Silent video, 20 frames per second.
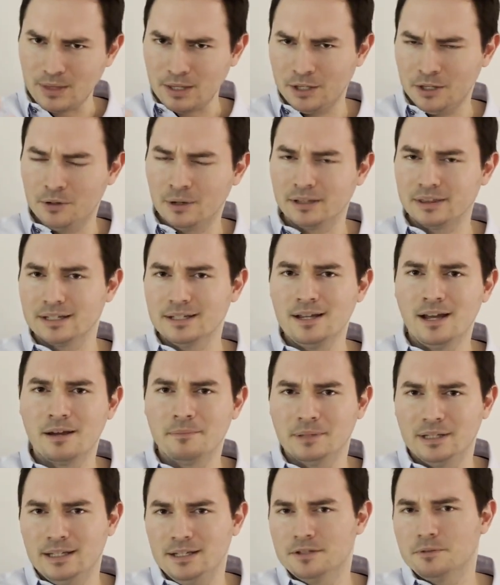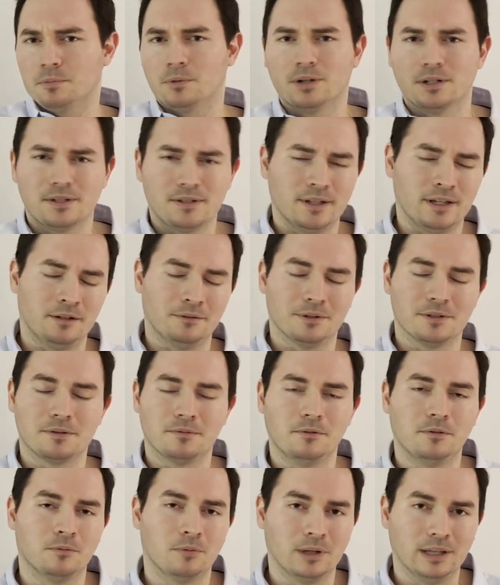at the time the esports thing was
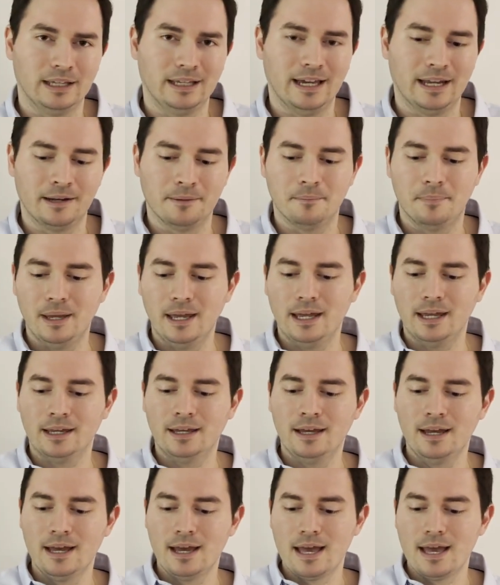really getting big.